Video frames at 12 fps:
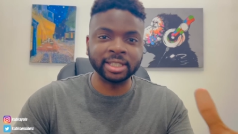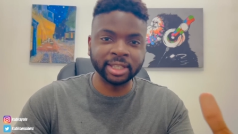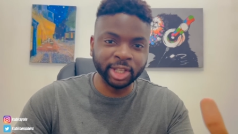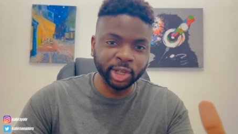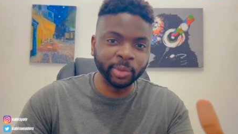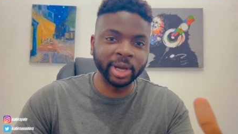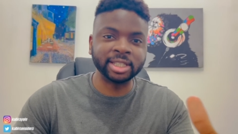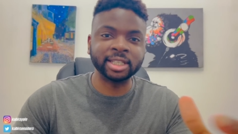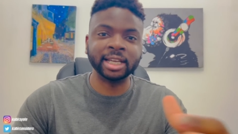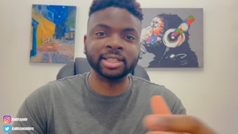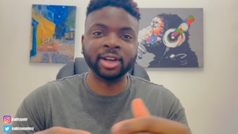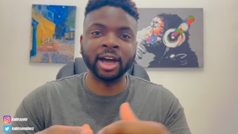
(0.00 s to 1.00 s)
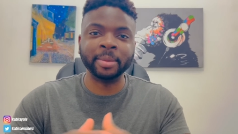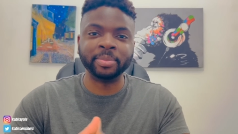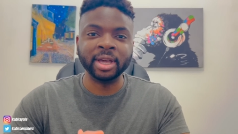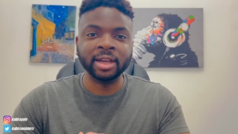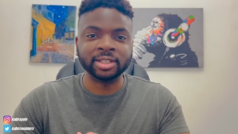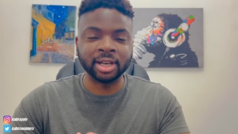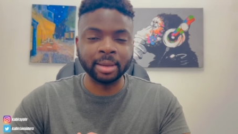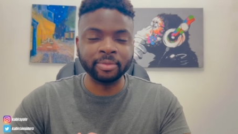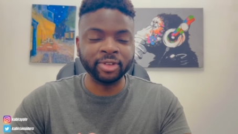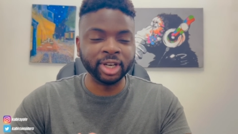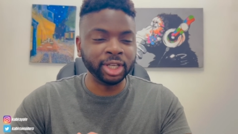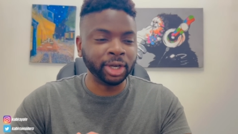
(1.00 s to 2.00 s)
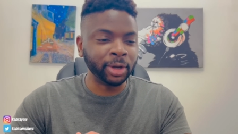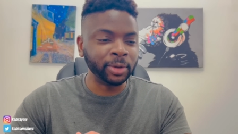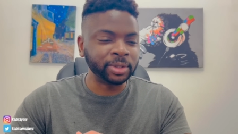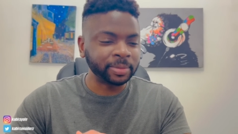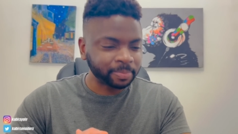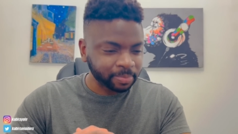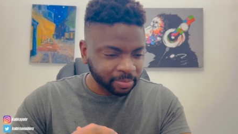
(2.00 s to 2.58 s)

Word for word: in the USA type, type videos.